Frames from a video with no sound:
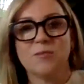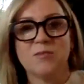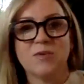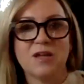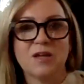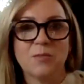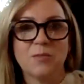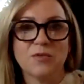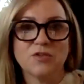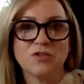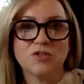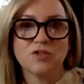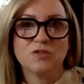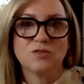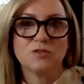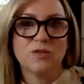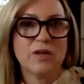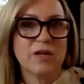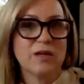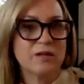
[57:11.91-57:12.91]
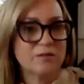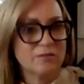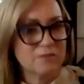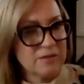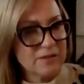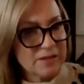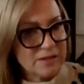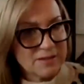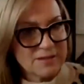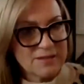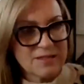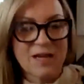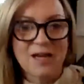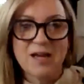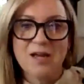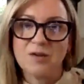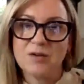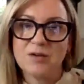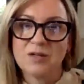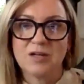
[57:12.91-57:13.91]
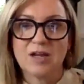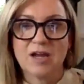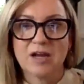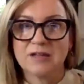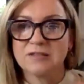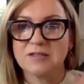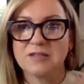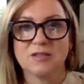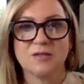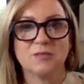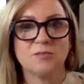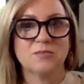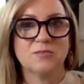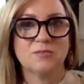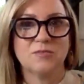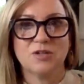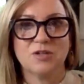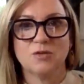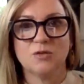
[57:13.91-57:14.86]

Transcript: be able to like lean down and ask them,